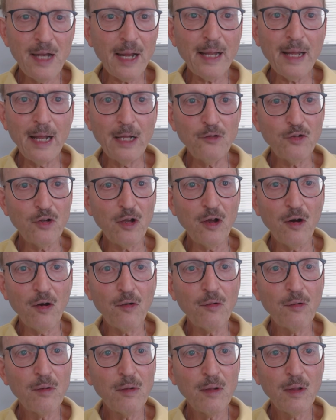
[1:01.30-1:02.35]
Decades
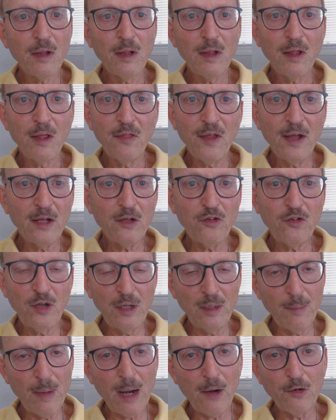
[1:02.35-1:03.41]
ago, they had
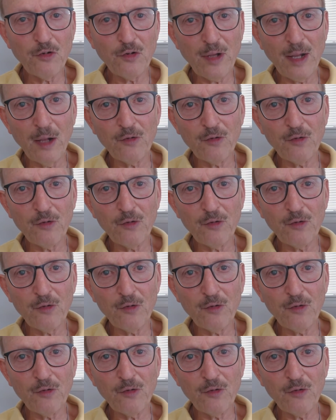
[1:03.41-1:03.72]
seen a marriage